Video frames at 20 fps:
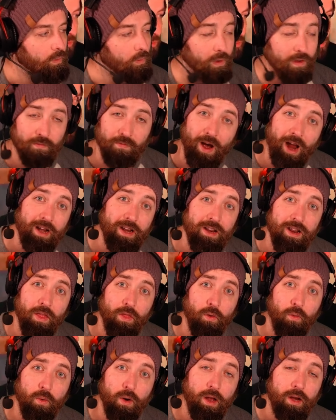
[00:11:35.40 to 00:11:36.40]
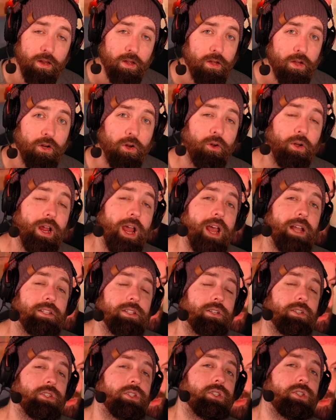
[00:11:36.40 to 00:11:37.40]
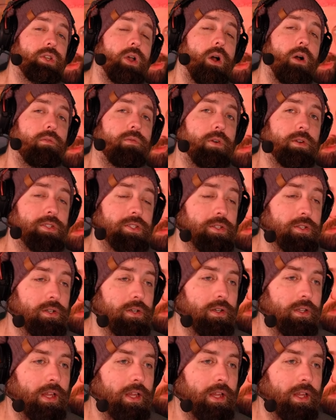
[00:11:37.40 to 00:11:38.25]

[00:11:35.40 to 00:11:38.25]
we find another one. Grenades are so versatile.